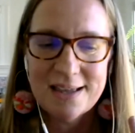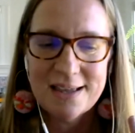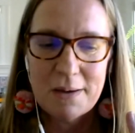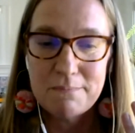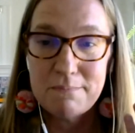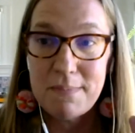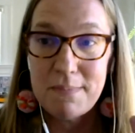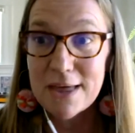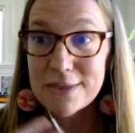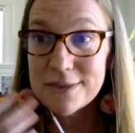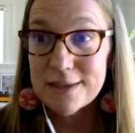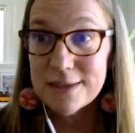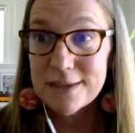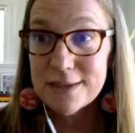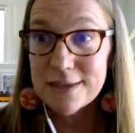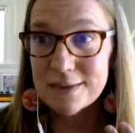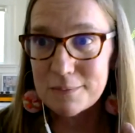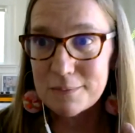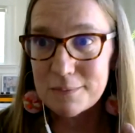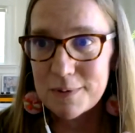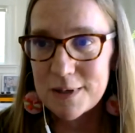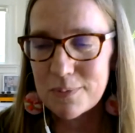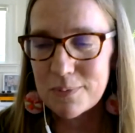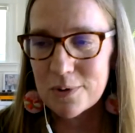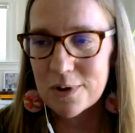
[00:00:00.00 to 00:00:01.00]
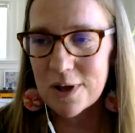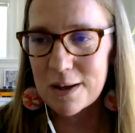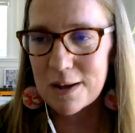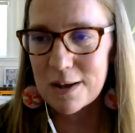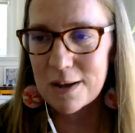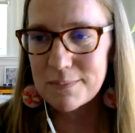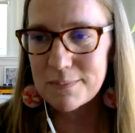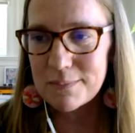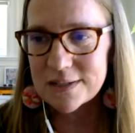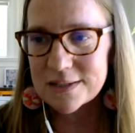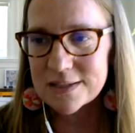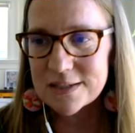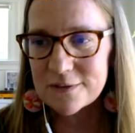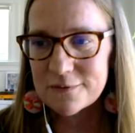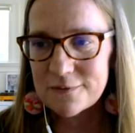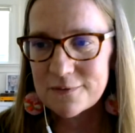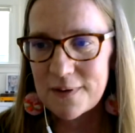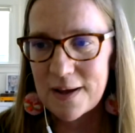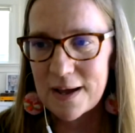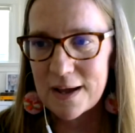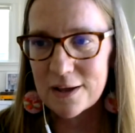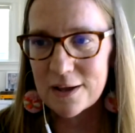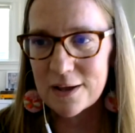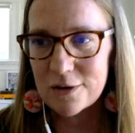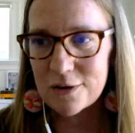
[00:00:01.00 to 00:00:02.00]
method that people come into
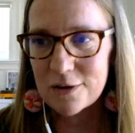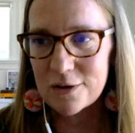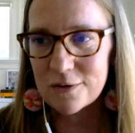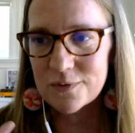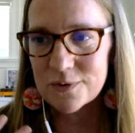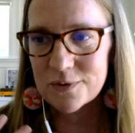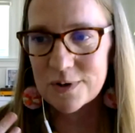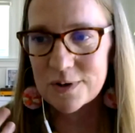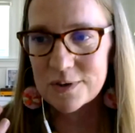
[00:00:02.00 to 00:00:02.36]
file,